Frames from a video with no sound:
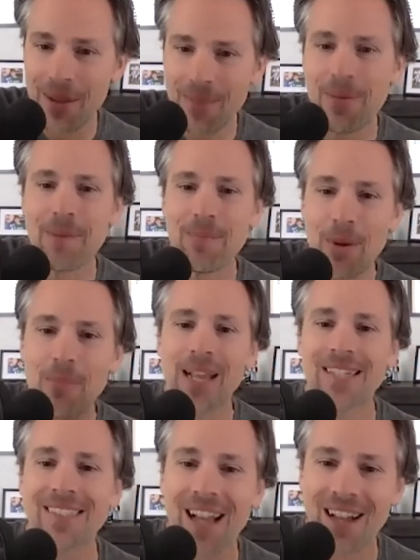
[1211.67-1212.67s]
people
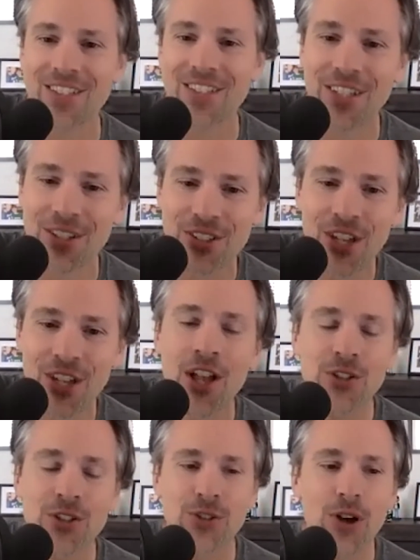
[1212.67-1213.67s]
based on skills.
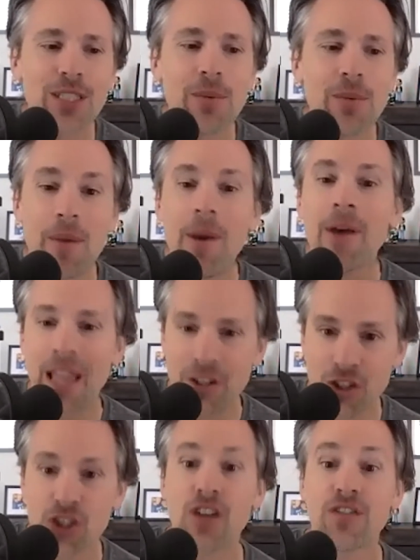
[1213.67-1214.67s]
So talk to me about that
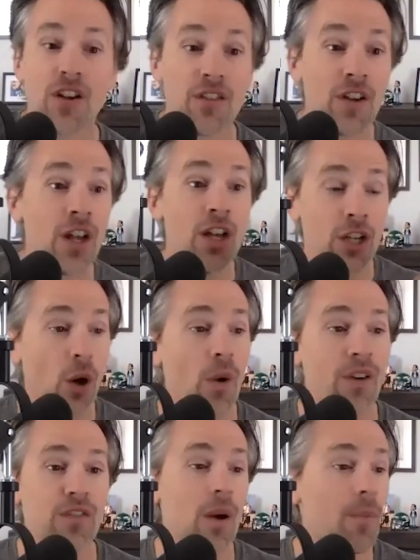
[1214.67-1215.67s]
shift of going
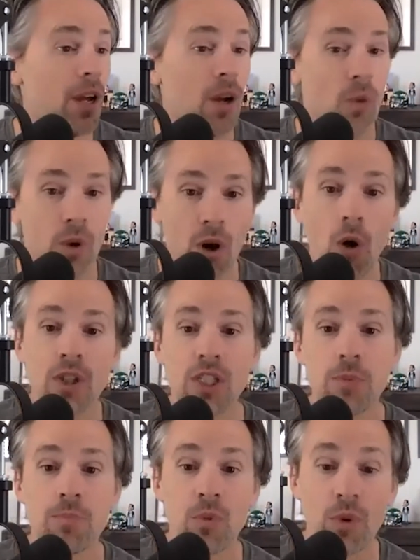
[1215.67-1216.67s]
from we're only
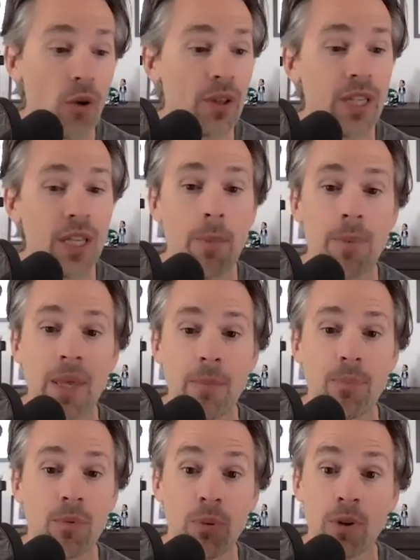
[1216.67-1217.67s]
going to
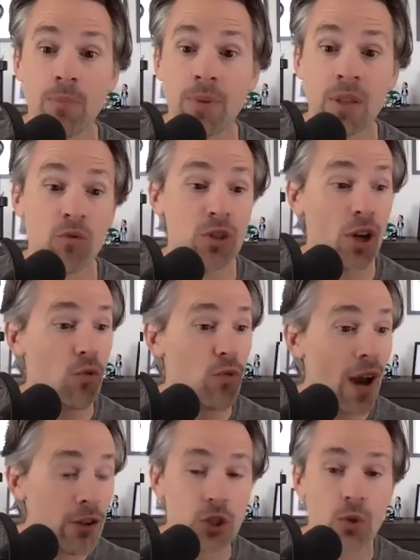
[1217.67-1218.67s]
put
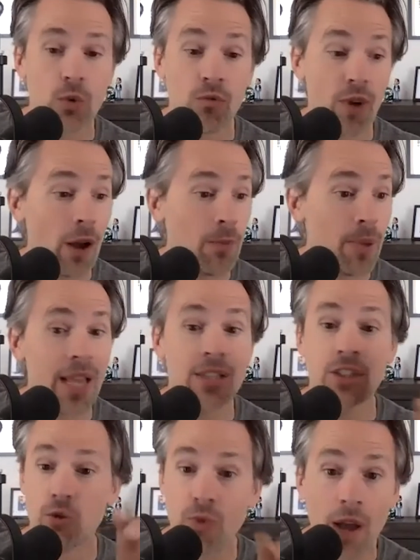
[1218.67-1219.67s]
round pegs
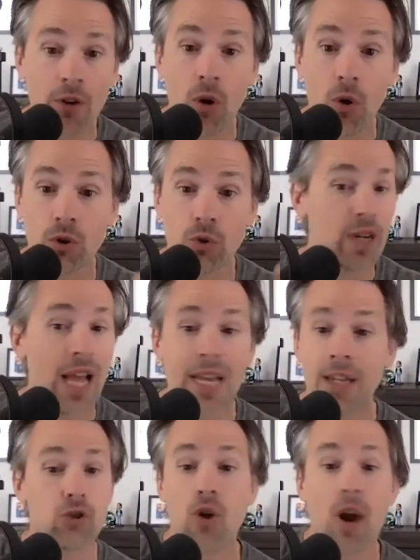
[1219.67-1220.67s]
into round holes. We're not going
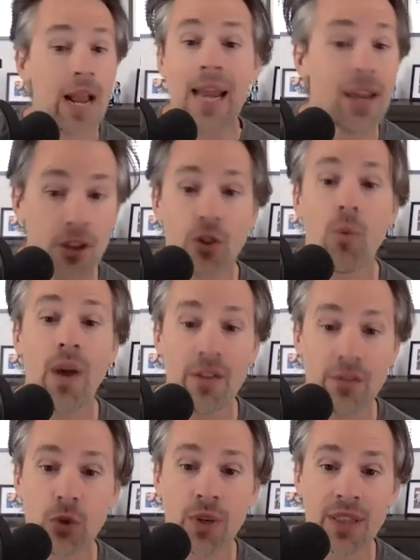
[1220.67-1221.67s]
to try any other way of
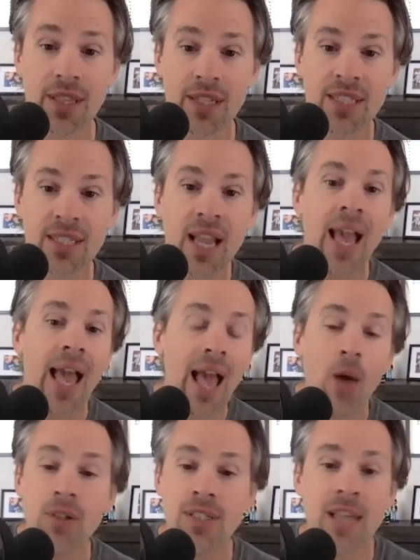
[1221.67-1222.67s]
doing things.
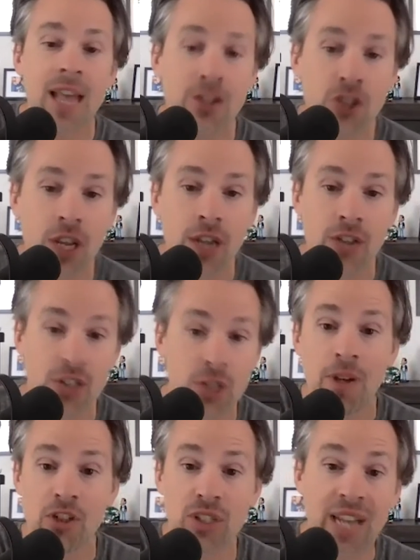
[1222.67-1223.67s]
How has that changed, and
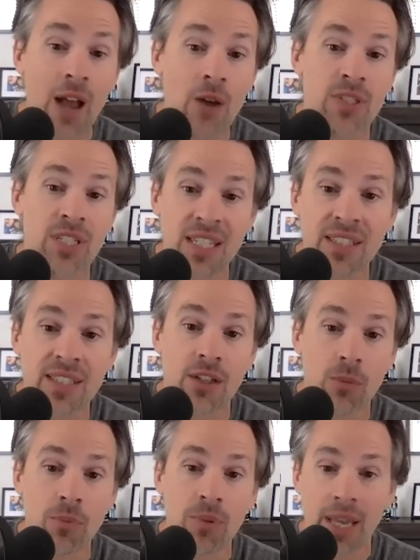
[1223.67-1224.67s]
especially in how has
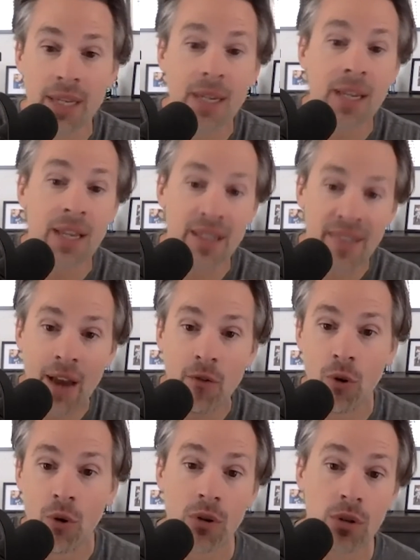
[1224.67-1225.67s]
eSkill played in that
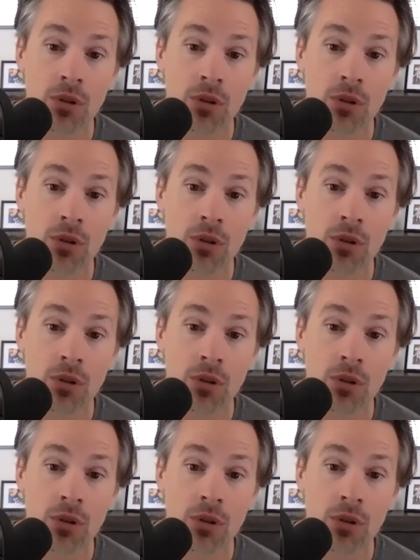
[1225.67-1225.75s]
role?